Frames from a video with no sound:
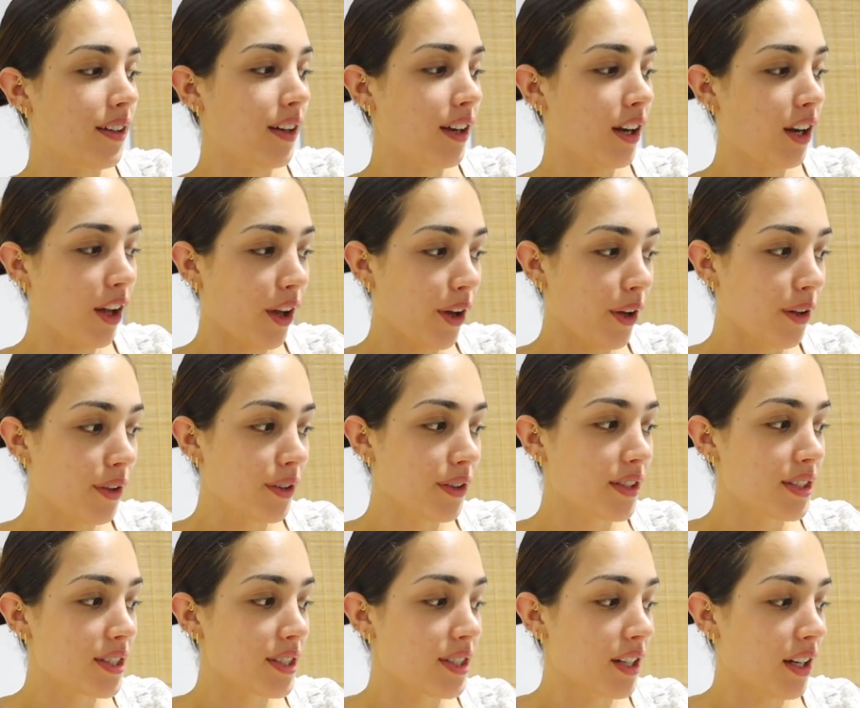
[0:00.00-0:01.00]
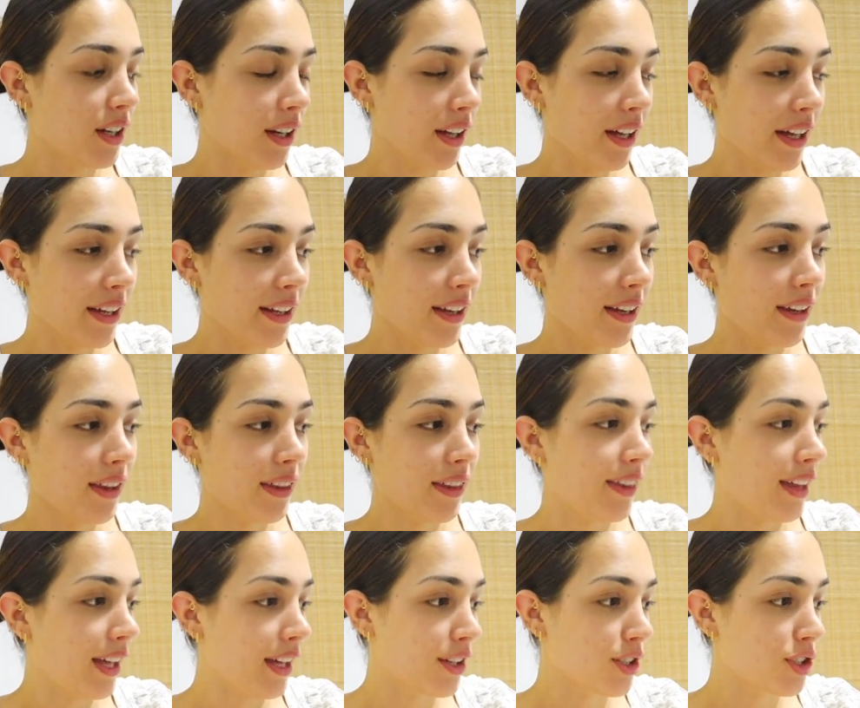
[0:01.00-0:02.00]
clothes like
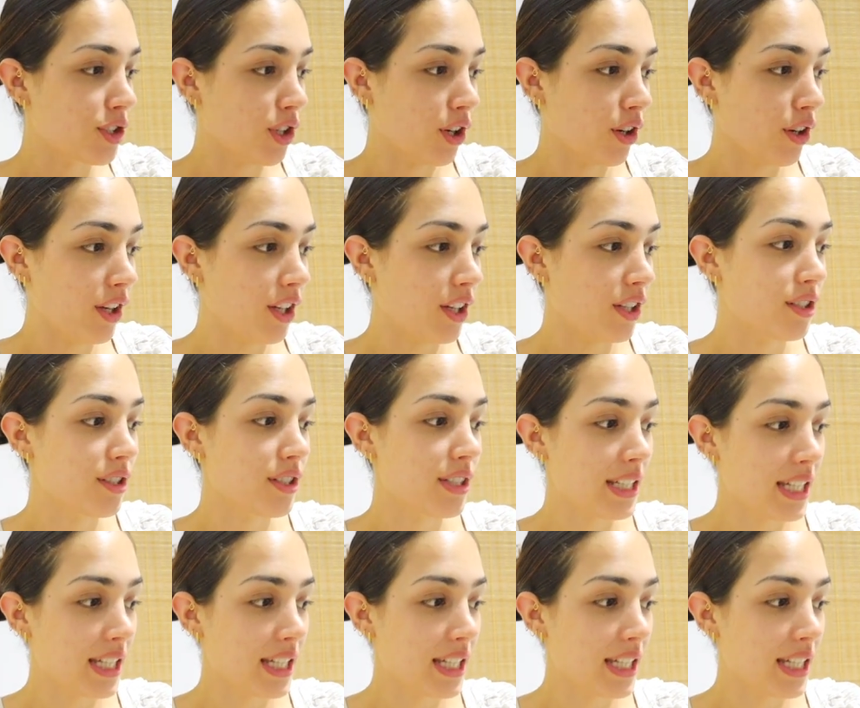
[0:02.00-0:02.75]
thick joggers,